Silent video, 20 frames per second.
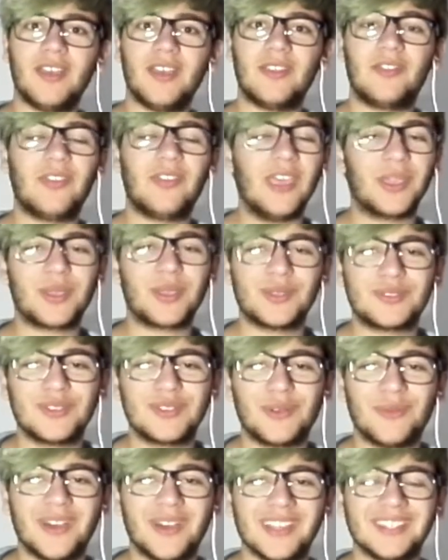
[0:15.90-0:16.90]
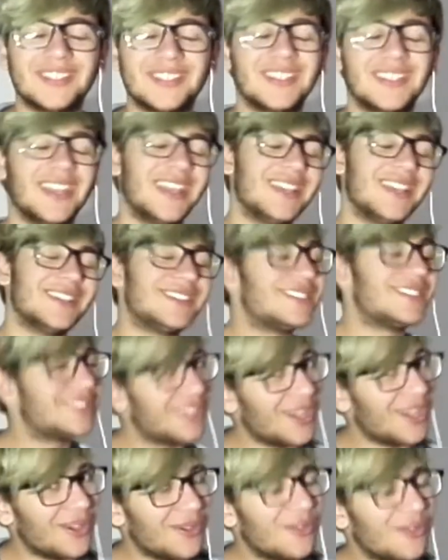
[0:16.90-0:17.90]
Thank you so much.
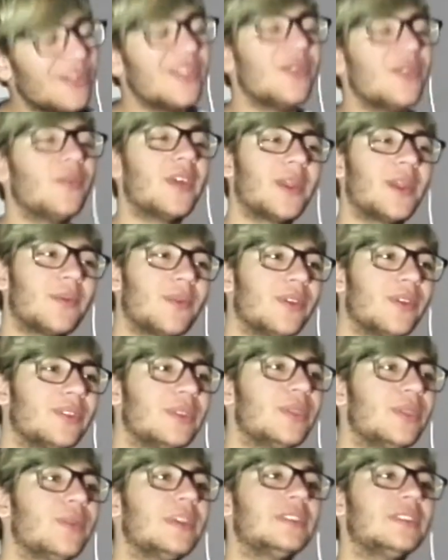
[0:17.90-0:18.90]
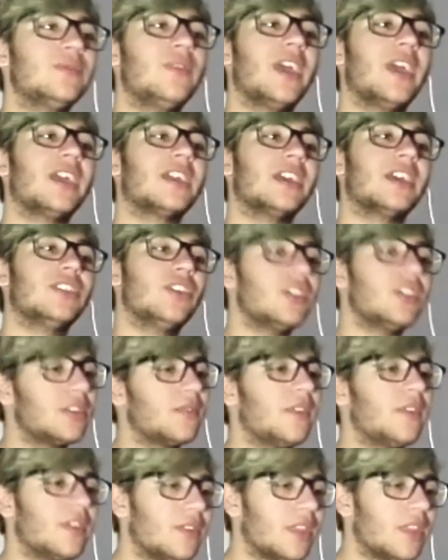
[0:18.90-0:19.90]
So what I'm going to do is react another
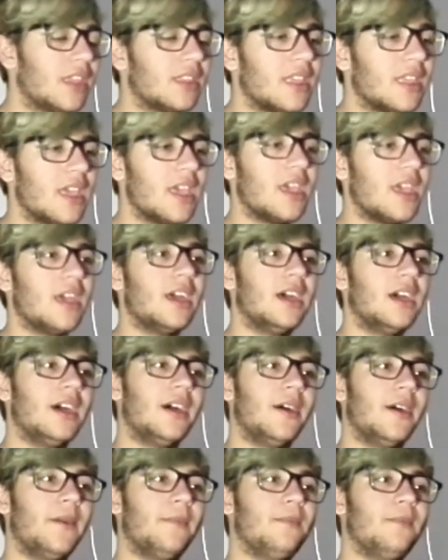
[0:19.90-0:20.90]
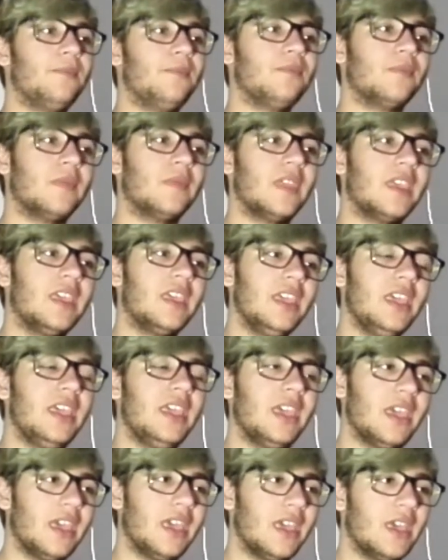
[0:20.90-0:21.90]
video that um,
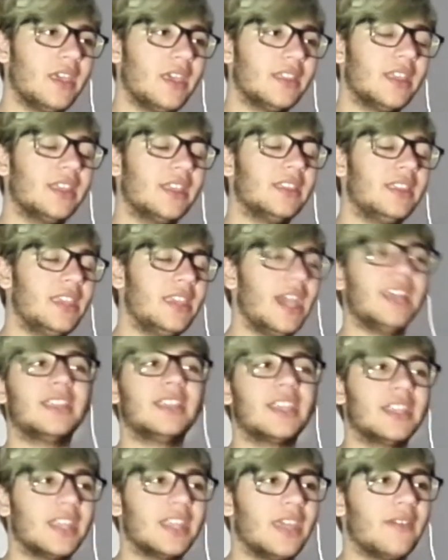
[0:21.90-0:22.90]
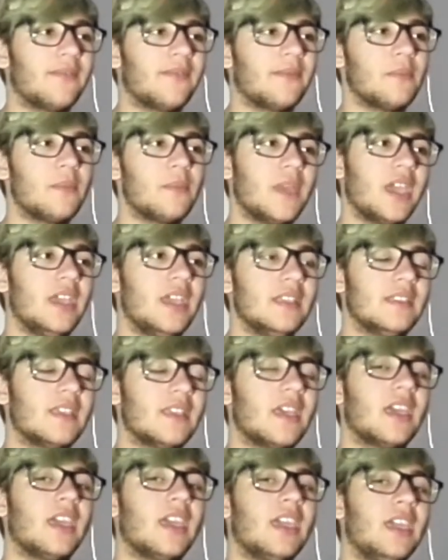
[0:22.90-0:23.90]
he that Dev made
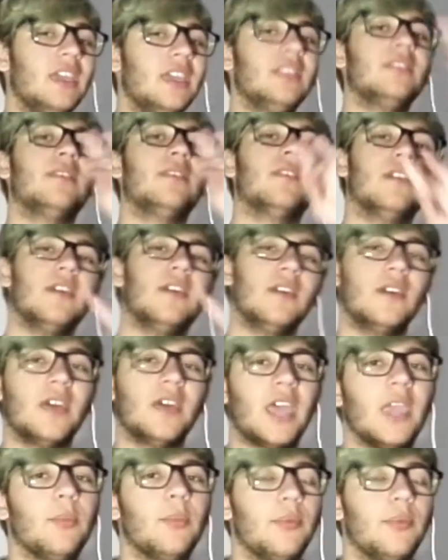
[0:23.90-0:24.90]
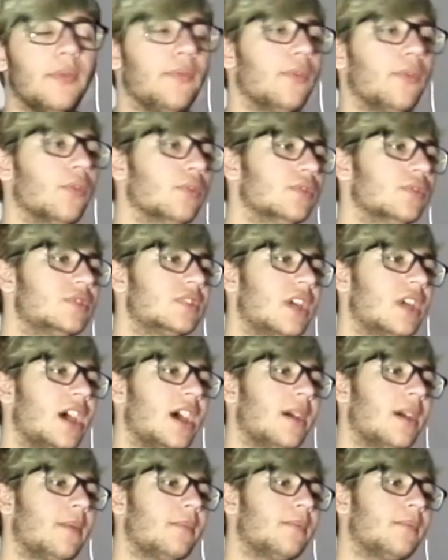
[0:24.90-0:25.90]
in April Fools.
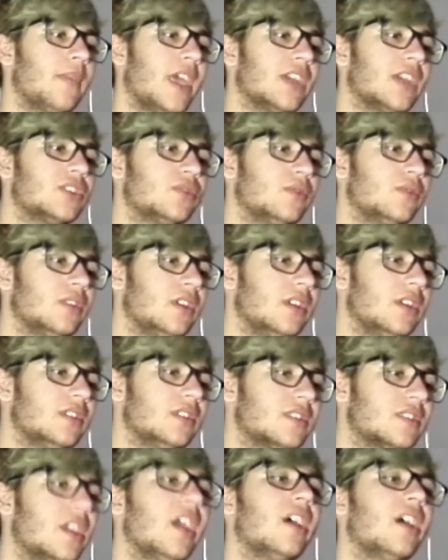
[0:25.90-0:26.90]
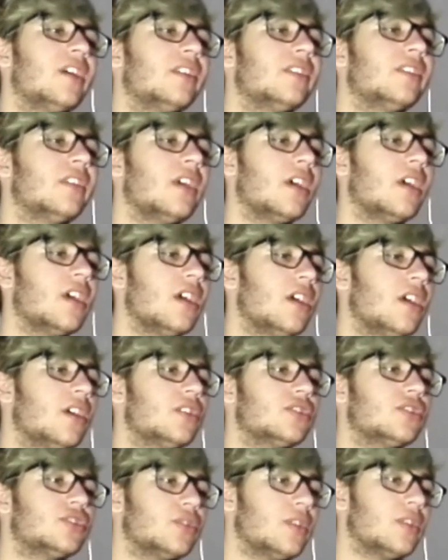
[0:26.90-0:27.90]
I'm actually scared
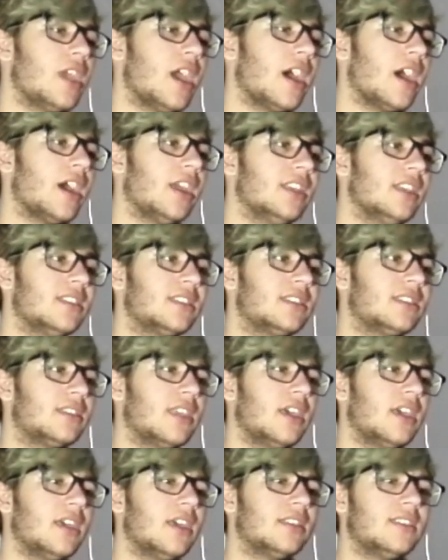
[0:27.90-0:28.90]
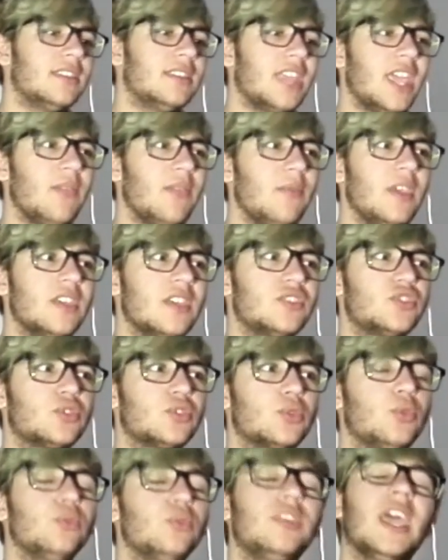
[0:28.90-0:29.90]
so yeah, it, uh, the name is
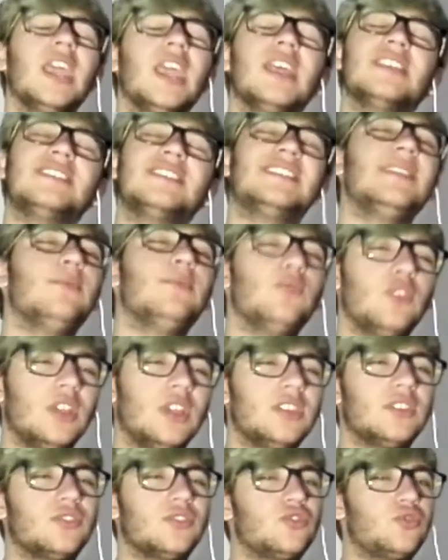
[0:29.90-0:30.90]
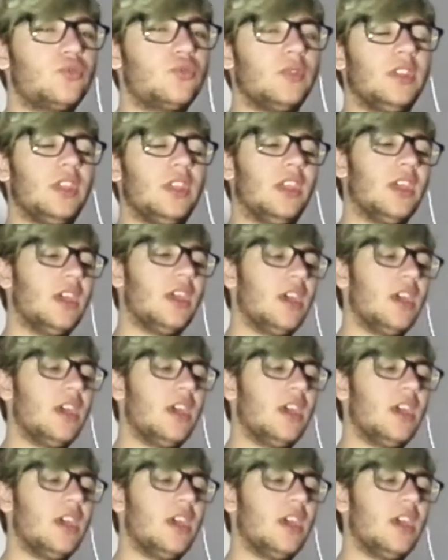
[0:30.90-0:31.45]
Kuudere Simulator 3.